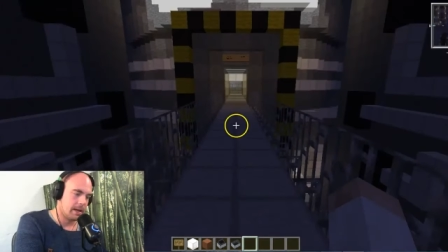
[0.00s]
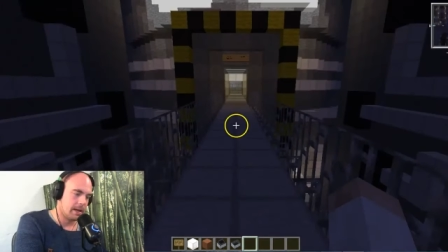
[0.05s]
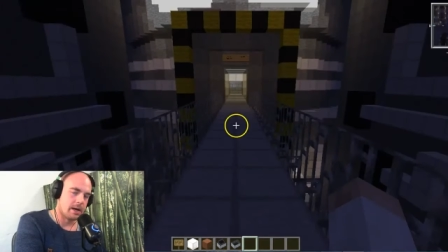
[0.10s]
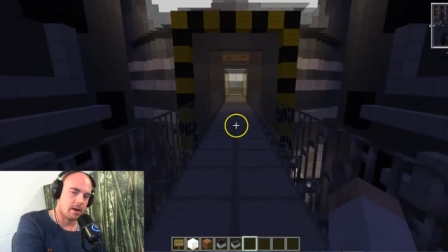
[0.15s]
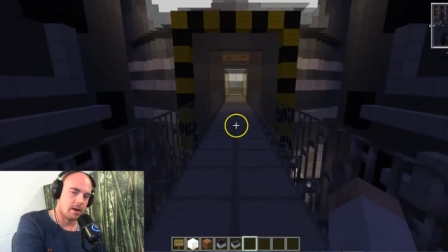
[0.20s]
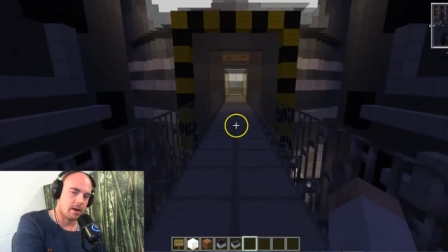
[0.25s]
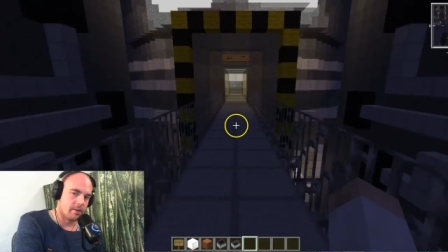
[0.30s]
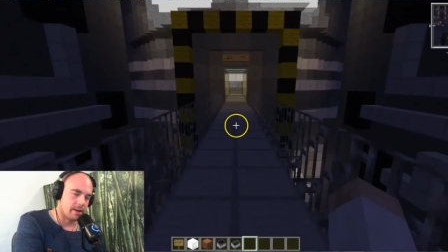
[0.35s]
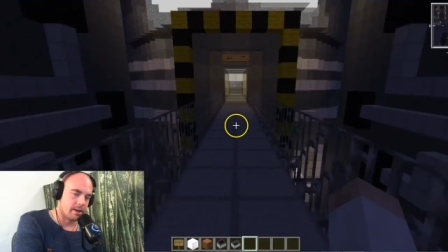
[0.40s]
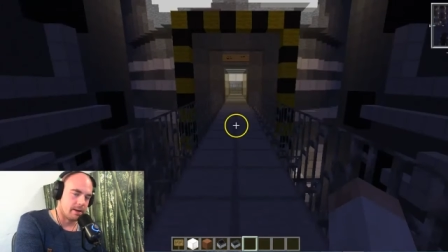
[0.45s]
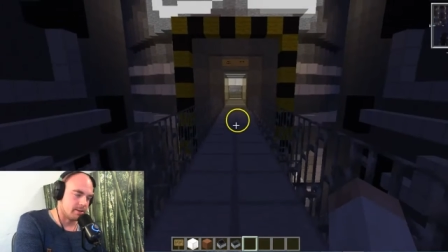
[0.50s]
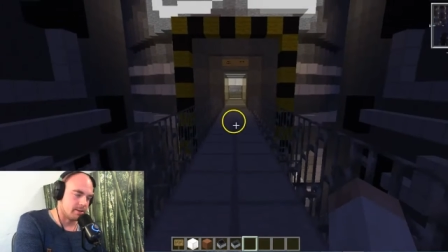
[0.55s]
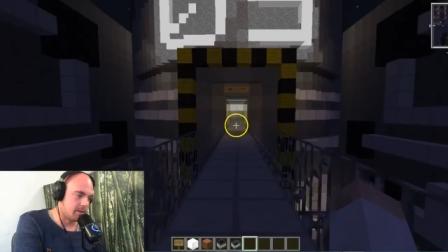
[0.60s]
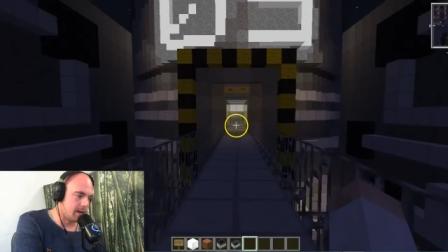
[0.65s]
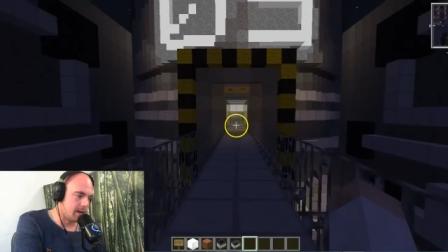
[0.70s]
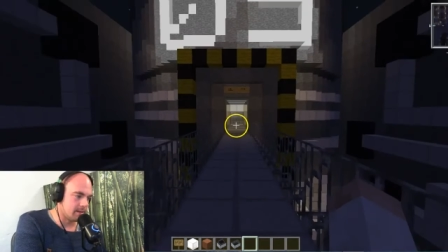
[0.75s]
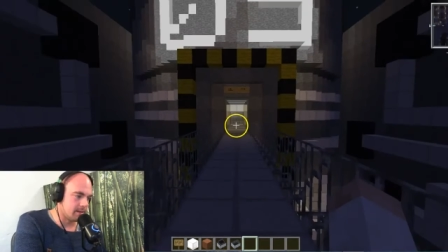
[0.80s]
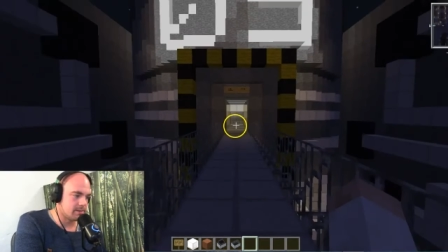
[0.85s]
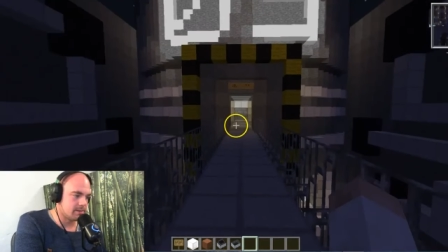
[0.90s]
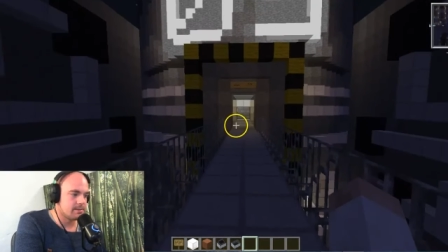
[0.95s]
All right, you
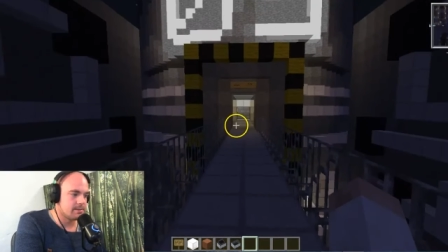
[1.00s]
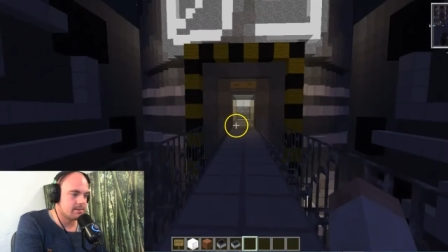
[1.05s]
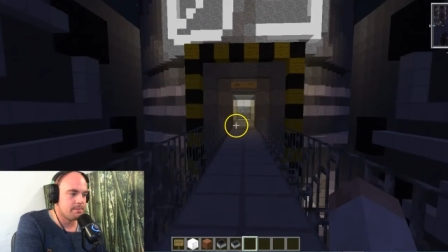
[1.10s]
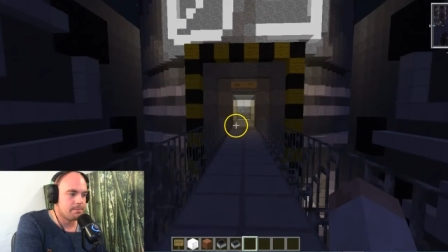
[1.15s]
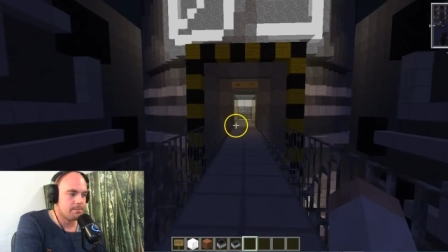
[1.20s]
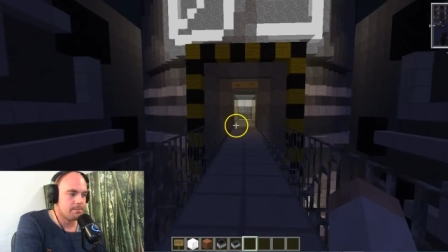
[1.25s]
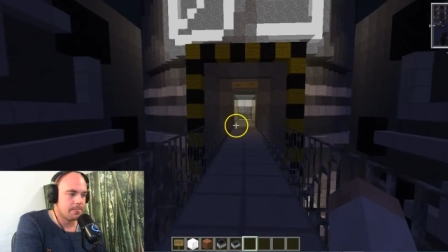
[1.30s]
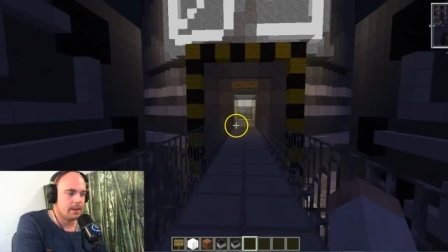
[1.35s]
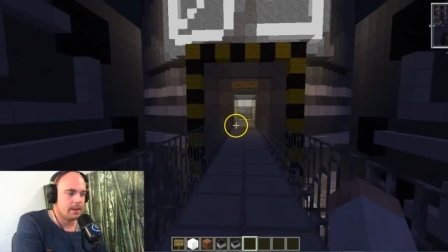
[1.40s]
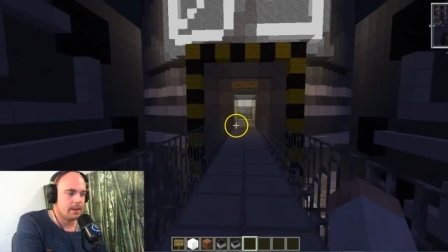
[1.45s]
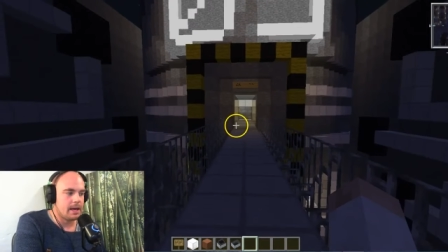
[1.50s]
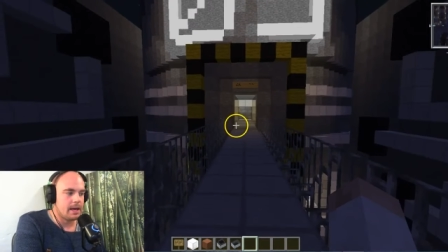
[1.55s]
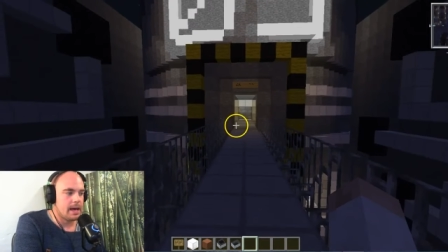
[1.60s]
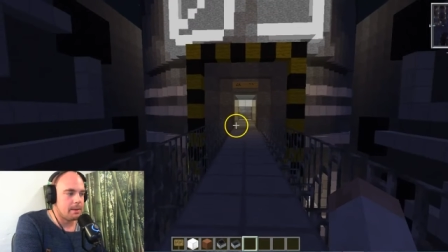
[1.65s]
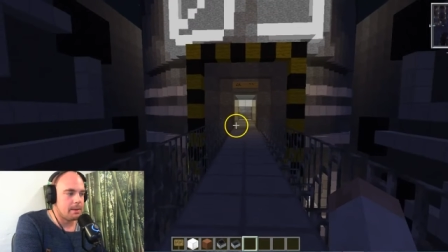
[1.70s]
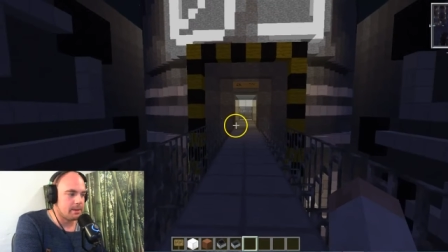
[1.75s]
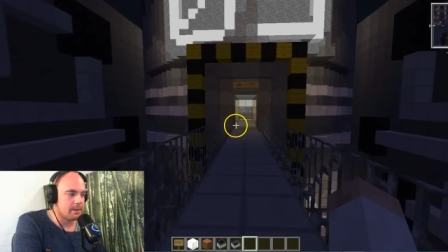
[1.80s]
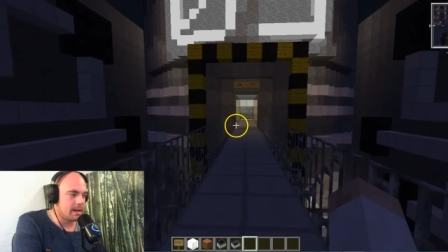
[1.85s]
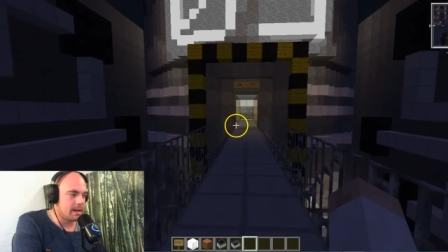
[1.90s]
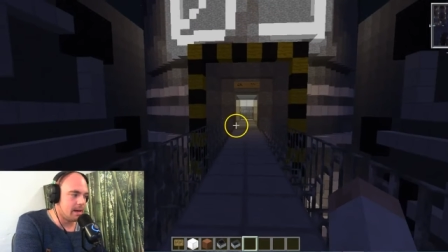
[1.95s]
guys.
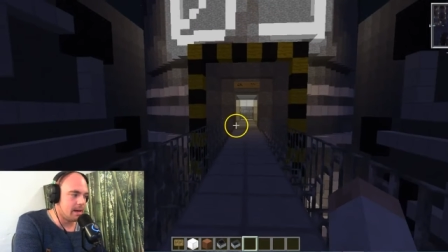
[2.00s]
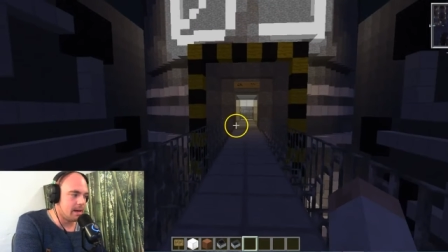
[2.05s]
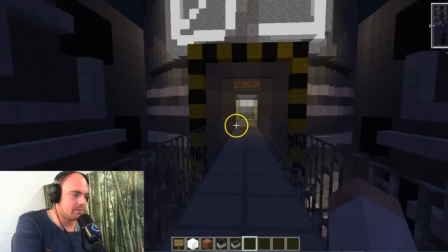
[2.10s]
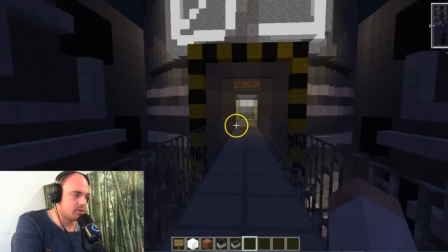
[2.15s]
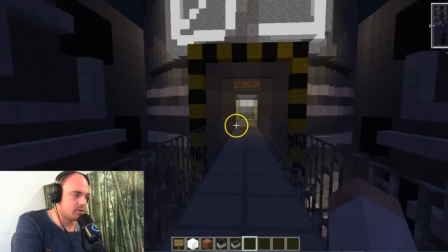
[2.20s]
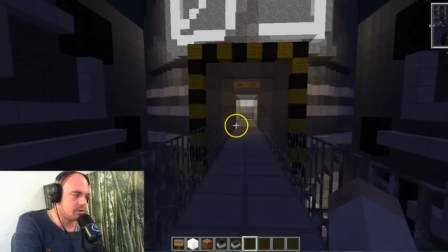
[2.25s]
I'm gonna have